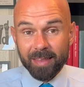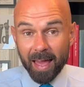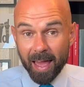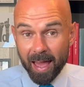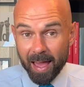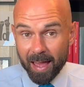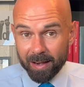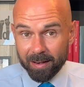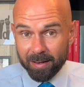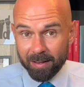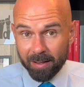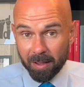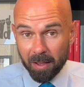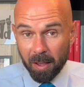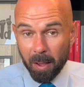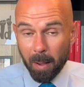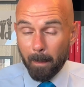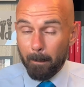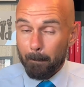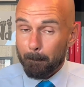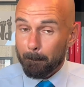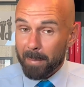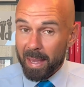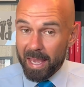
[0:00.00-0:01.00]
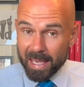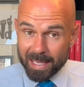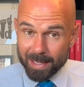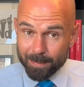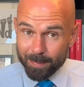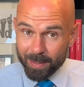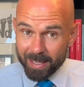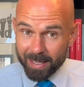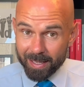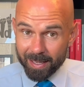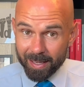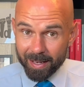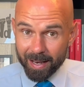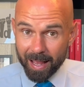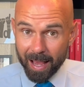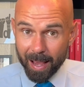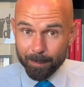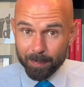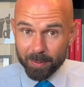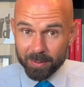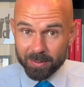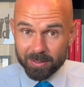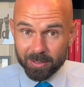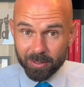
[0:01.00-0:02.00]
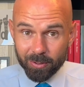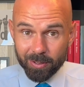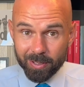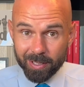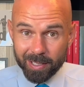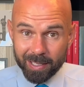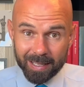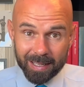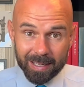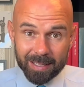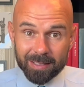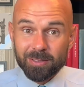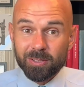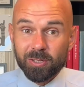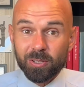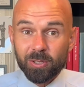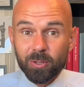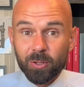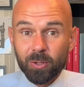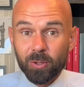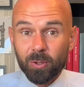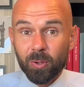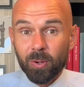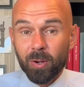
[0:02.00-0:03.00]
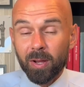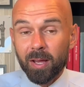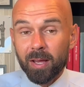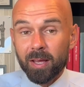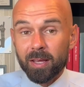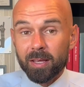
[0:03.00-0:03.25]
that. Maybe an opportunity to,